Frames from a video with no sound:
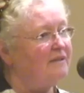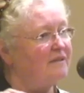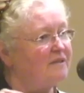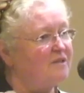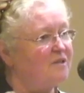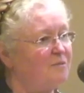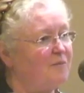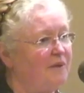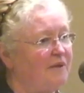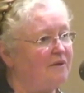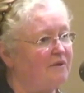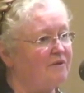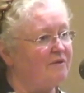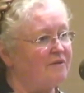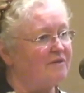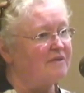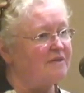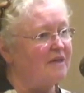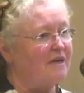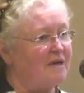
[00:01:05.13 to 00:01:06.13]
the
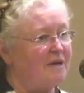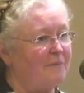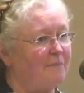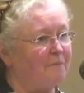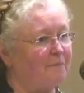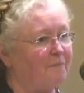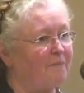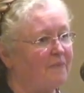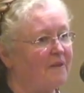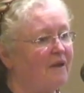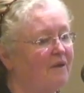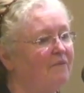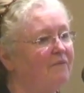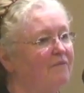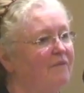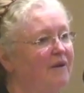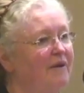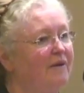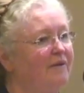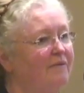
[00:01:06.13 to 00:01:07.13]
speakers. Um,
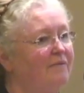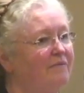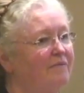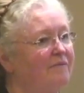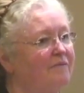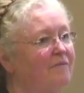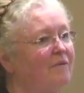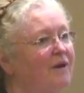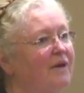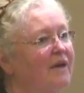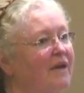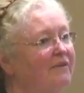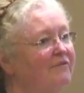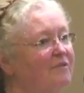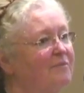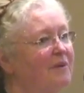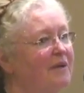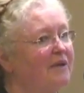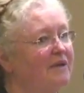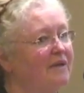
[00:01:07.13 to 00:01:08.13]
we want
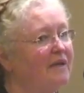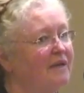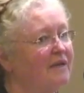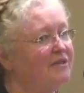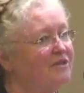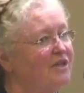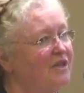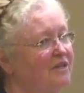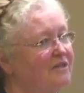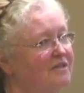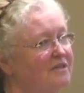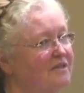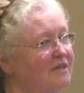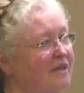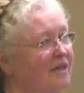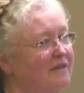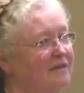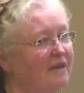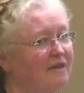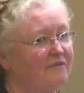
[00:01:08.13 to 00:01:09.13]
everybody to get a chance to
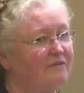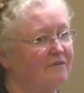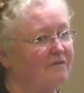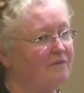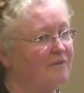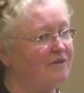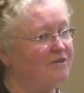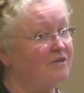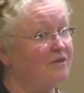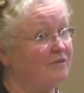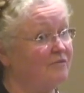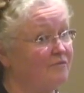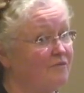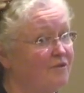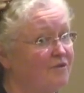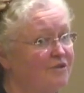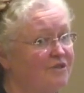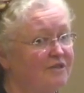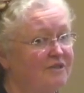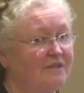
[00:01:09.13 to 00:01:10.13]
get that question
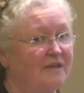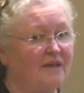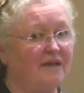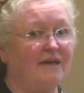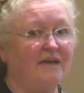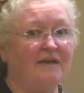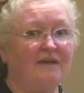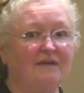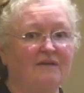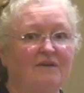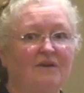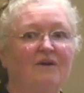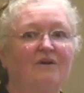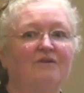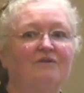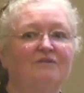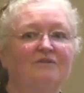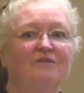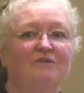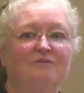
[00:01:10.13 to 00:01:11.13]
first, and
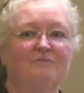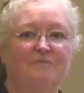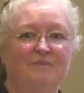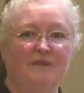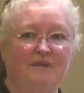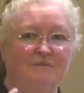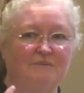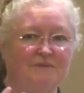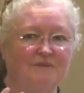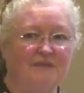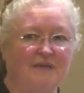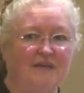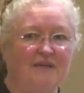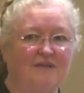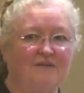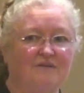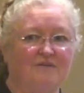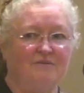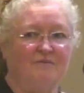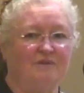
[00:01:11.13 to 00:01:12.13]
also be able to
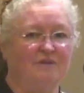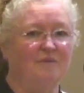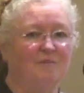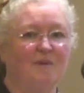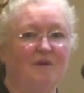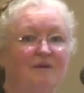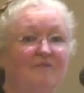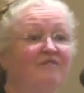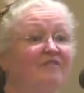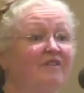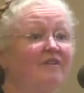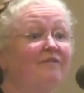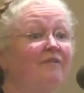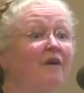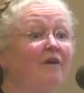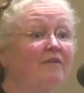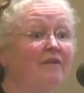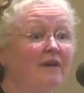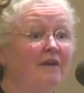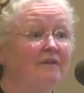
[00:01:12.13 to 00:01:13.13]
answer with the benefit of
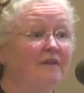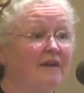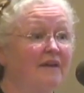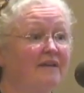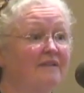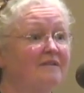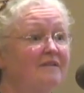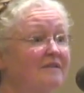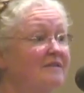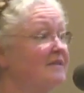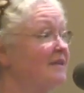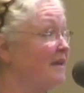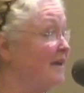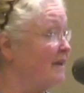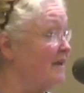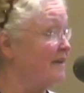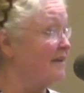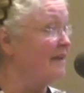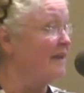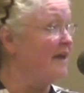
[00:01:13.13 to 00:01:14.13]
all the other answers to
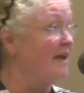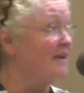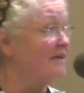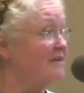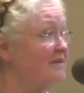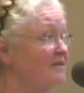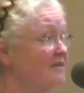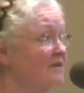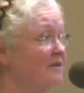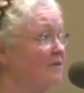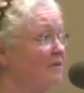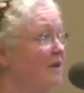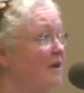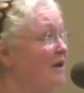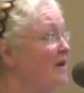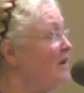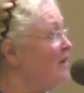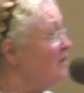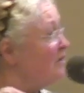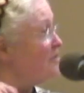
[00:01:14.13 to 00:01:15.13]
get it last. So
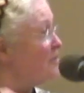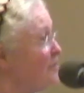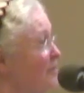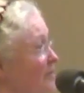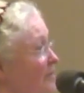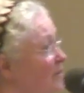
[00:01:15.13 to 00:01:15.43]
so we